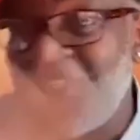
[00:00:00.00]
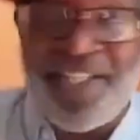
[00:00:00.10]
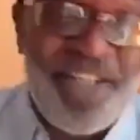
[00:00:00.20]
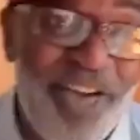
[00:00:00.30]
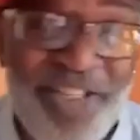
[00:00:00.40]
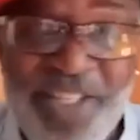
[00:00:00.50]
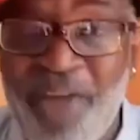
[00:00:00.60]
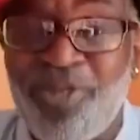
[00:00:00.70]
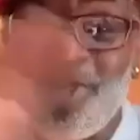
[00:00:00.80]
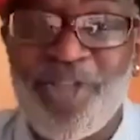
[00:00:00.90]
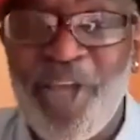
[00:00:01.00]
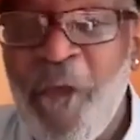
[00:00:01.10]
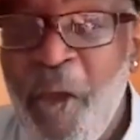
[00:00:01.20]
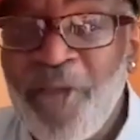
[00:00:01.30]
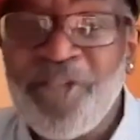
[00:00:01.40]
and the turntables.
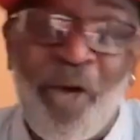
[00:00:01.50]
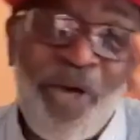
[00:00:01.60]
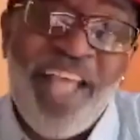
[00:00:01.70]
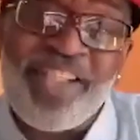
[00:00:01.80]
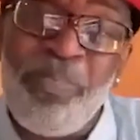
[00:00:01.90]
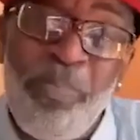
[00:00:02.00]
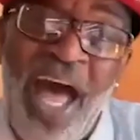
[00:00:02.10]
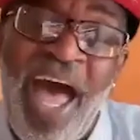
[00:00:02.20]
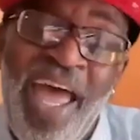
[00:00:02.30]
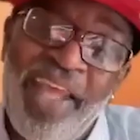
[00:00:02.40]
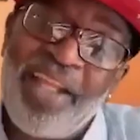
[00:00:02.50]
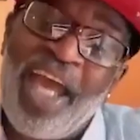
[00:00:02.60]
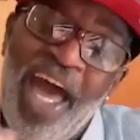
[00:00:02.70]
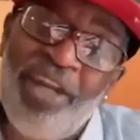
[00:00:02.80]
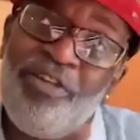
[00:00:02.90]
So that's my
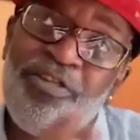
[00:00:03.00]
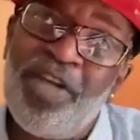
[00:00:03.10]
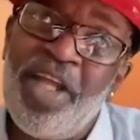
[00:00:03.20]
kind of